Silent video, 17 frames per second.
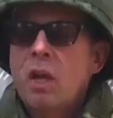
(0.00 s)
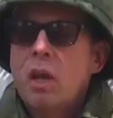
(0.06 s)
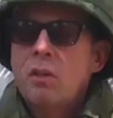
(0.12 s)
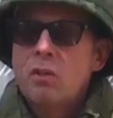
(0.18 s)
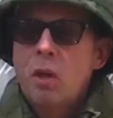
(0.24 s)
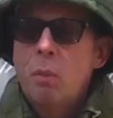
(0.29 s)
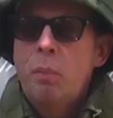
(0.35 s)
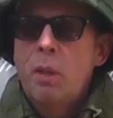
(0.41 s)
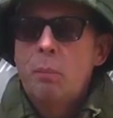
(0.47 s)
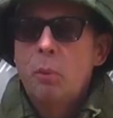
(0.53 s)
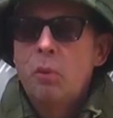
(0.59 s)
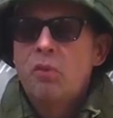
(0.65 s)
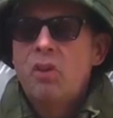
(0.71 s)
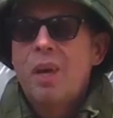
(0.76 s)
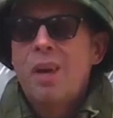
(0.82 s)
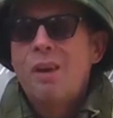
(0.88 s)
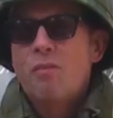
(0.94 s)
Now, some people
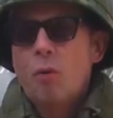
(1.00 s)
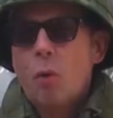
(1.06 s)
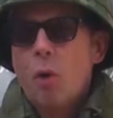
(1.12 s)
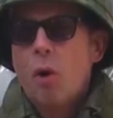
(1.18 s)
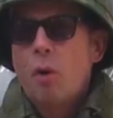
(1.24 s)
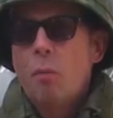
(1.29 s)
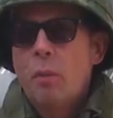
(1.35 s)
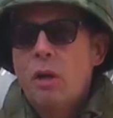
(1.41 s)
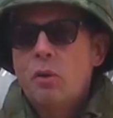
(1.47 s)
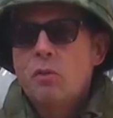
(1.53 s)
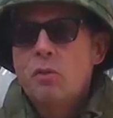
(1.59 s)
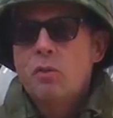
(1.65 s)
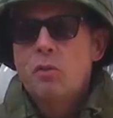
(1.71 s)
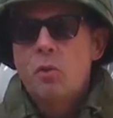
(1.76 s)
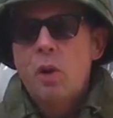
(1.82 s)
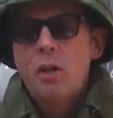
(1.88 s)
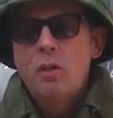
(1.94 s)
would say 400 meters
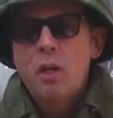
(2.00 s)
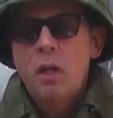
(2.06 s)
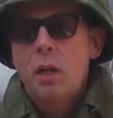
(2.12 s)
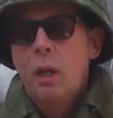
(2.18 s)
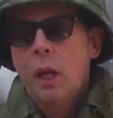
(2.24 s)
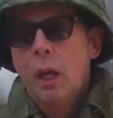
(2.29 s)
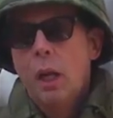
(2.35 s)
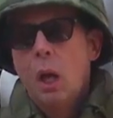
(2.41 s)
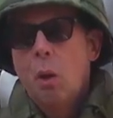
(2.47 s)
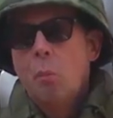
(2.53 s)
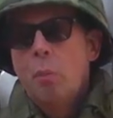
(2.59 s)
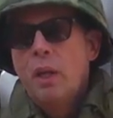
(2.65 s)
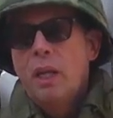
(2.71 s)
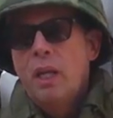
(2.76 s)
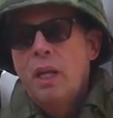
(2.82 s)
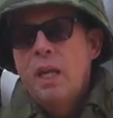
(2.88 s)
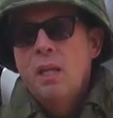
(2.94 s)
is stretching it,
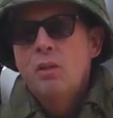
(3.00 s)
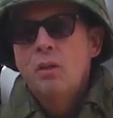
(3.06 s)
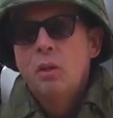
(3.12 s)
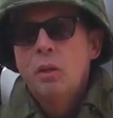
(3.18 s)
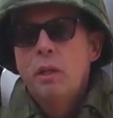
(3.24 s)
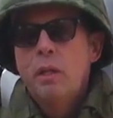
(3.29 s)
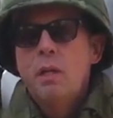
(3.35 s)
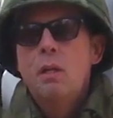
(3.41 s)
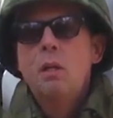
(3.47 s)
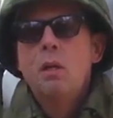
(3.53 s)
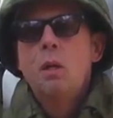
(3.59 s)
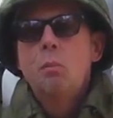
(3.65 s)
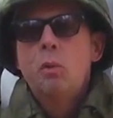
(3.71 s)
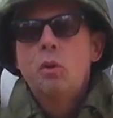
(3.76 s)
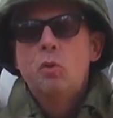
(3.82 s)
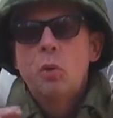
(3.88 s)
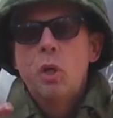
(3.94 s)
but easily
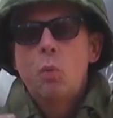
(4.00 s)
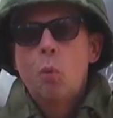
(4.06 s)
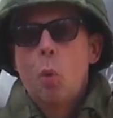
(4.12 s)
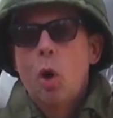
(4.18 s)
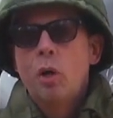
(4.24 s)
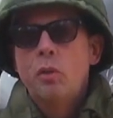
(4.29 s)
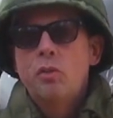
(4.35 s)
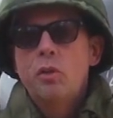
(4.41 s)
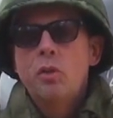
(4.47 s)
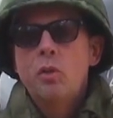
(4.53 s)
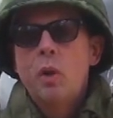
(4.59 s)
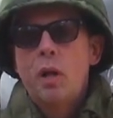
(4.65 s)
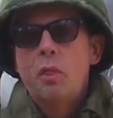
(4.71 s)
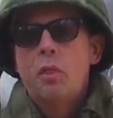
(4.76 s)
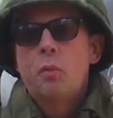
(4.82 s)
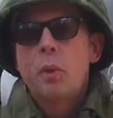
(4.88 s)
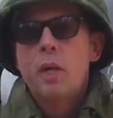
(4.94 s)
between 100, 200,
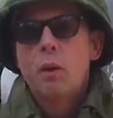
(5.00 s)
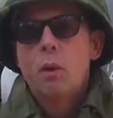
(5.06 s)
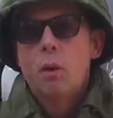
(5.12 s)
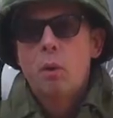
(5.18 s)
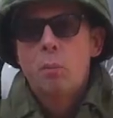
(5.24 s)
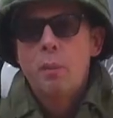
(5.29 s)
and 300